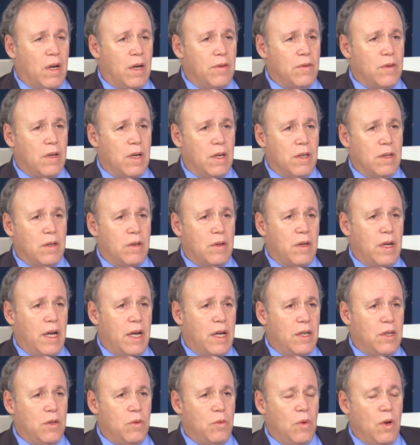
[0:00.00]
color
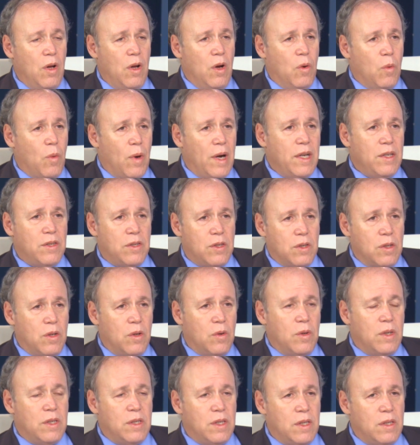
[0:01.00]
and whites are
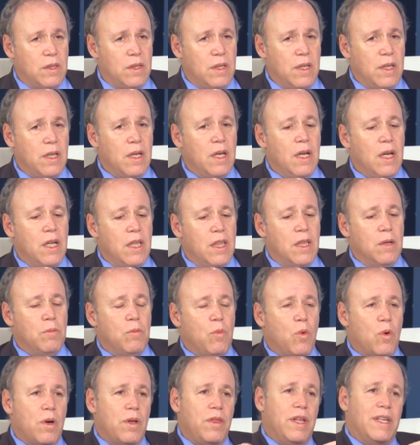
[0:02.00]
coexisting, the
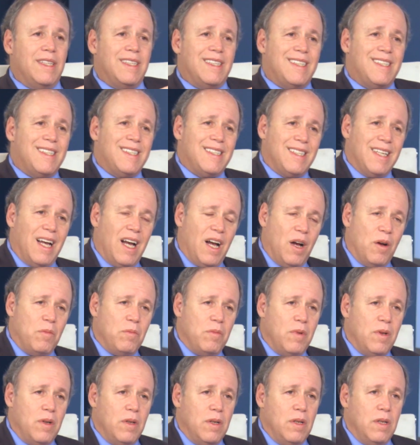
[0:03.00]
more that
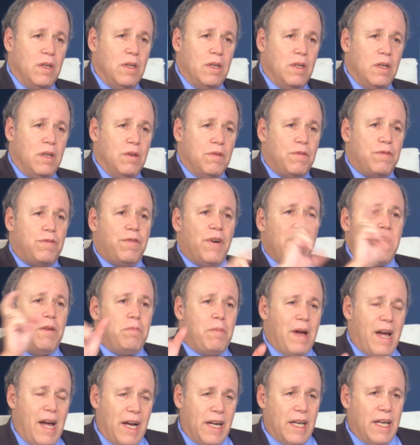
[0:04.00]
some fight
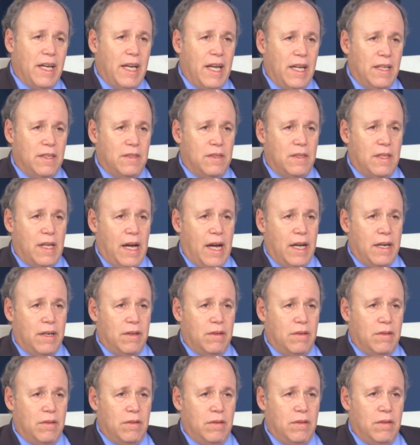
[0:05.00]
back against that
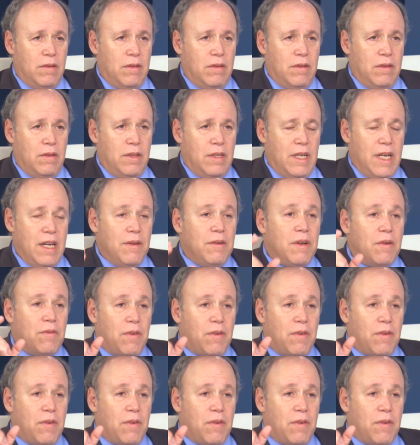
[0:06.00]
in a